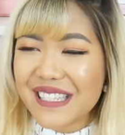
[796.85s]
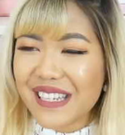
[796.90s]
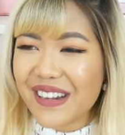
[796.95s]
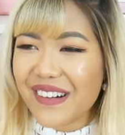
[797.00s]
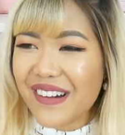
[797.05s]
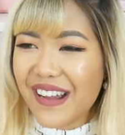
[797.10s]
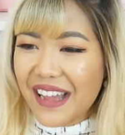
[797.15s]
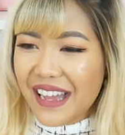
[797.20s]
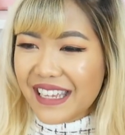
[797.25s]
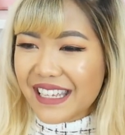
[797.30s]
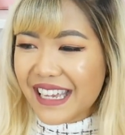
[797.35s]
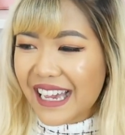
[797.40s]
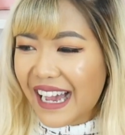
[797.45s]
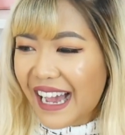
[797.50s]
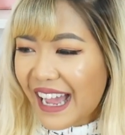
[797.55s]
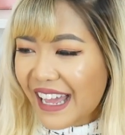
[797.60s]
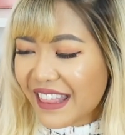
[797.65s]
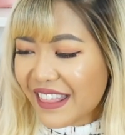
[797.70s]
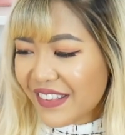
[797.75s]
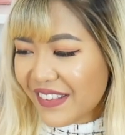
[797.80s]
So yeah,
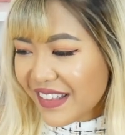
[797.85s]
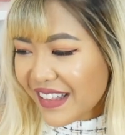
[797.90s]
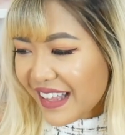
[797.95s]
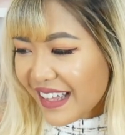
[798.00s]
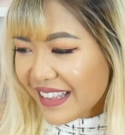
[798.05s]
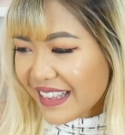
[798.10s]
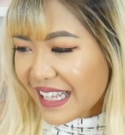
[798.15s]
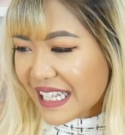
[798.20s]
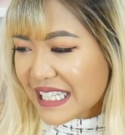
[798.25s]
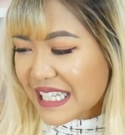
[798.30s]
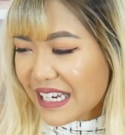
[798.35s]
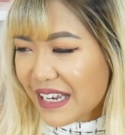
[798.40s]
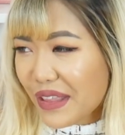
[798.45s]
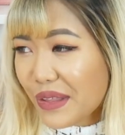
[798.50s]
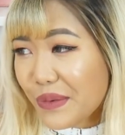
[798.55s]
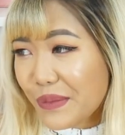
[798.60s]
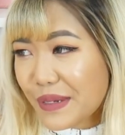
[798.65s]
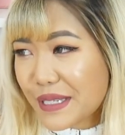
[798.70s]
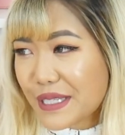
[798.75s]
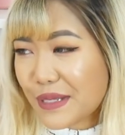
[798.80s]
I feel like that's
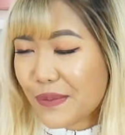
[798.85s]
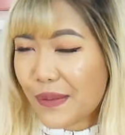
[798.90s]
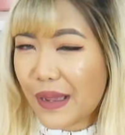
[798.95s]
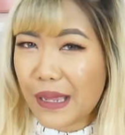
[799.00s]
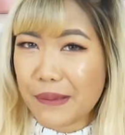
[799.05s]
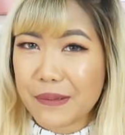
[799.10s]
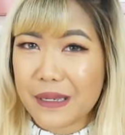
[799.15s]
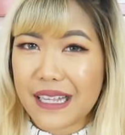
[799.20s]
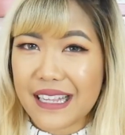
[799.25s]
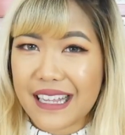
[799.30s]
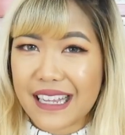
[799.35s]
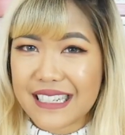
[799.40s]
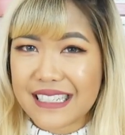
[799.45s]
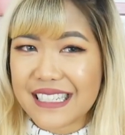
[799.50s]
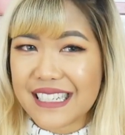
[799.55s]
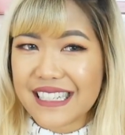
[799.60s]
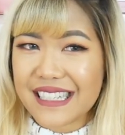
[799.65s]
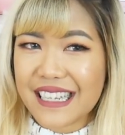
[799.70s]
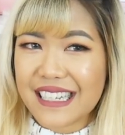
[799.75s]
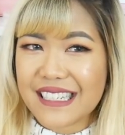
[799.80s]
another reason why I'm
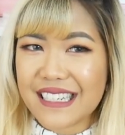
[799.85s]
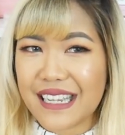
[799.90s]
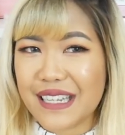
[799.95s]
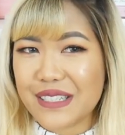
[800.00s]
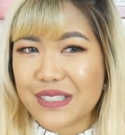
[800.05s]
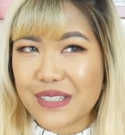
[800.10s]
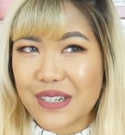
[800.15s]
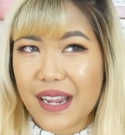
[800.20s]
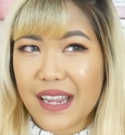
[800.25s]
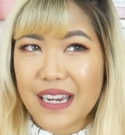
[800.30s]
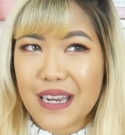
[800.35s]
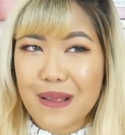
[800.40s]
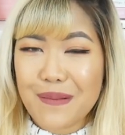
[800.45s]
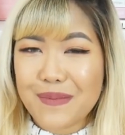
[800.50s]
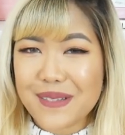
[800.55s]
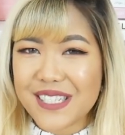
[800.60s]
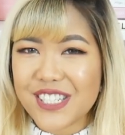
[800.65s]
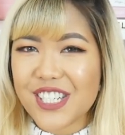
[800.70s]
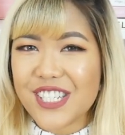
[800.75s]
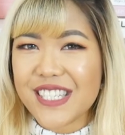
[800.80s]
collecting like nicer
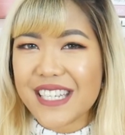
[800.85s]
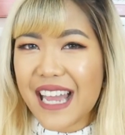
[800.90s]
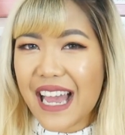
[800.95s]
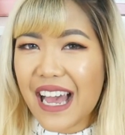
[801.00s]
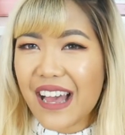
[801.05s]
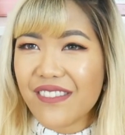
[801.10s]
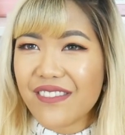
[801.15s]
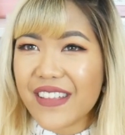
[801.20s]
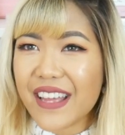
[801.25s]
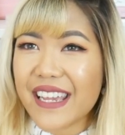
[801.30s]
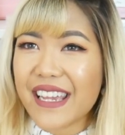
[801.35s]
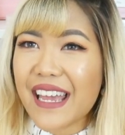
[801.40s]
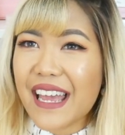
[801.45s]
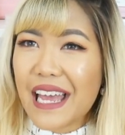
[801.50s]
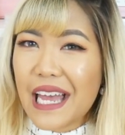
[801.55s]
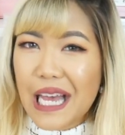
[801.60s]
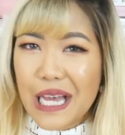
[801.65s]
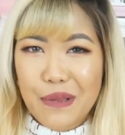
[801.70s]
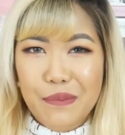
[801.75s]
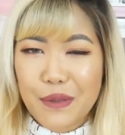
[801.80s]
items, just to have like
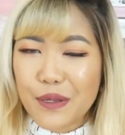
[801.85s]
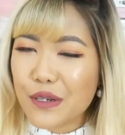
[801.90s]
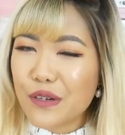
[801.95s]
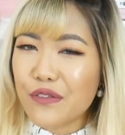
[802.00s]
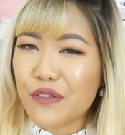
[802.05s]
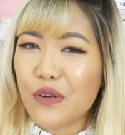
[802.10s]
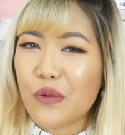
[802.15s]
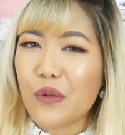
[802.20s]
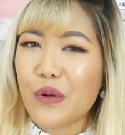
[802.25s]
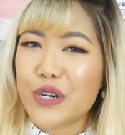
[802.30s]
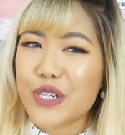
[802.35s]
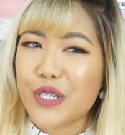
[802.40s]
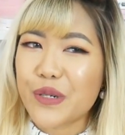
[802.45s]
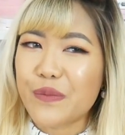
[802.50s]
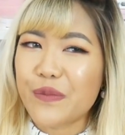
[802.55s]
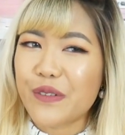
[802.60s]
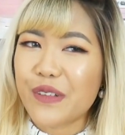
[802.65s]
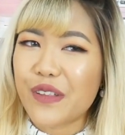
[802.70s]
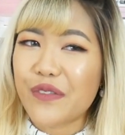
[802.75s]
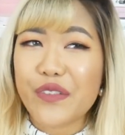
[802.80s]
a beautiful
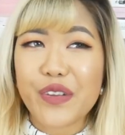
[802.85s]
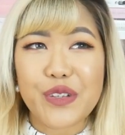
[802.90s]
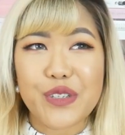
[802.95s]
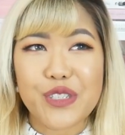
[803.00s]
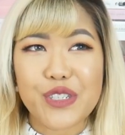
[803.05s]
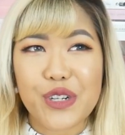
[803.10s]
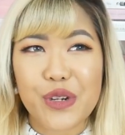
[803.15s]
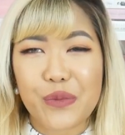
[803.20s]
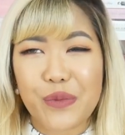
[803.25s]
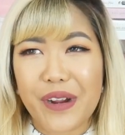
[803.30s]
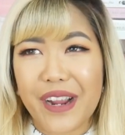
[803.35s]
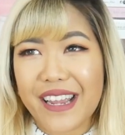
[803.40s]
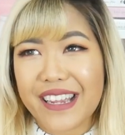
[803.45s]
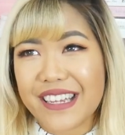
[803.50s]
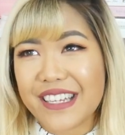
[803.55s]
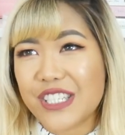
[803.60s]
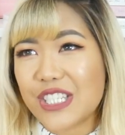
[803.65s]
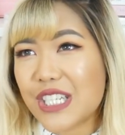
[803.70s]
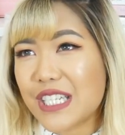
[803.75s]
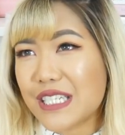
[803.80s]
wardrobe for the future where I
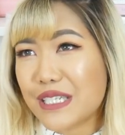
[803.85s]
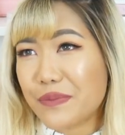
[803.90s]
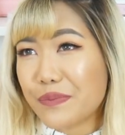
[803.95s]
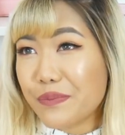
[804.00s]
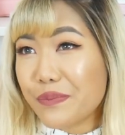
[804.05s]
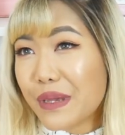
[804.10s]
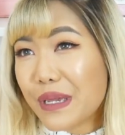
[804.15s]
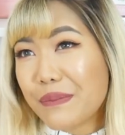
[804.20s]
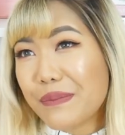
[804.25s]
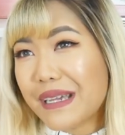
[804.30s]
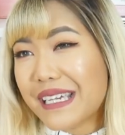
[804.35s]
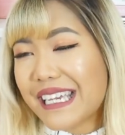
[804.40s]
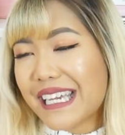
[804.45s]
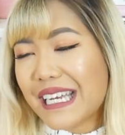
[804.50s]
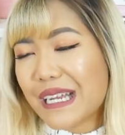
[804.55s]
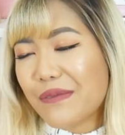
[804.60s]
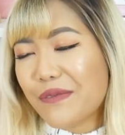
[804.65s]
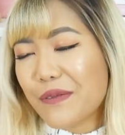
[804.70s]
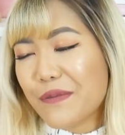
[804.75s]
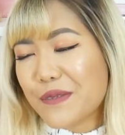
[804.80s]
could just pick my kid
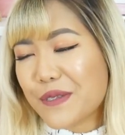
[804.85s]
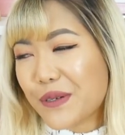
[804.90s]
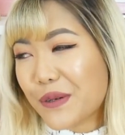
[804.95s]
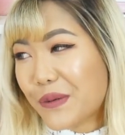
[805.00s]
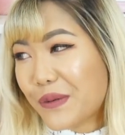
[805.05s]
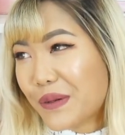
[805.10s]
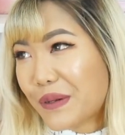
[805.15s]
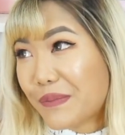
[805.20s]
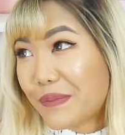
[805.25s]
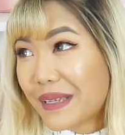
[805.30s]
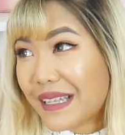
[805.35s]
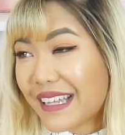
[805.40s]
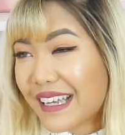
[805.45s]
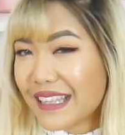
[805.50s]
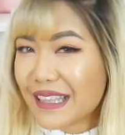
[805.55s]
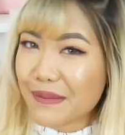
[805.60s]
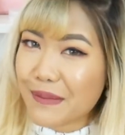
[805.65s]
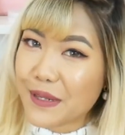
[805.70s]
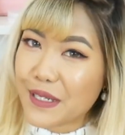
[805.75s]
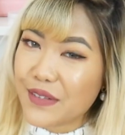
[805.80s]
up from school and be
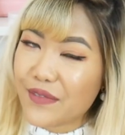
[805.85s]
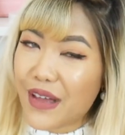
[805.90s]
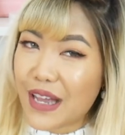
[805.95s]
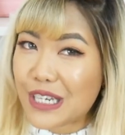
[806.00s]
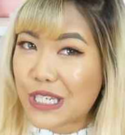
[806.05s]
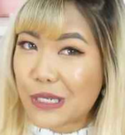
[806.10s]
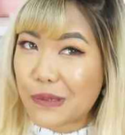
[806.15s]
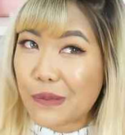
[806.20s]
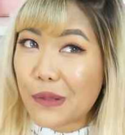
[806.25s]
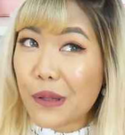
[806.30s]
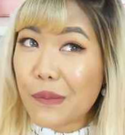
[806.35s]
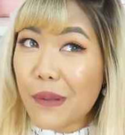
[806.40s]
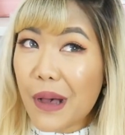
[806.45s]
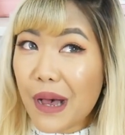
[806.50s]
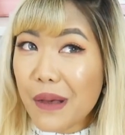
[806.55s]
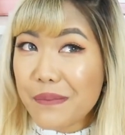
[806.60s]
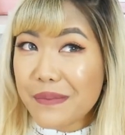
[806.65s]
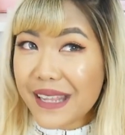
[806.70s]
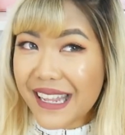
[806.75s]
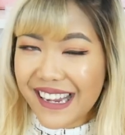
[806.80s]
like the most fashionable
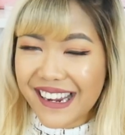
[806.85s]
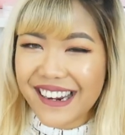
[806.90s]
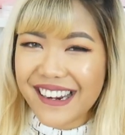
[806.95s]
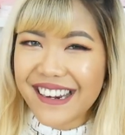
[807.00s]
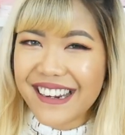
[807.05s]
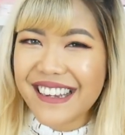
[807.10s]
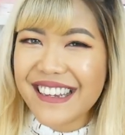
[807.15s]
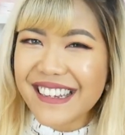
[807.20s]
mom there.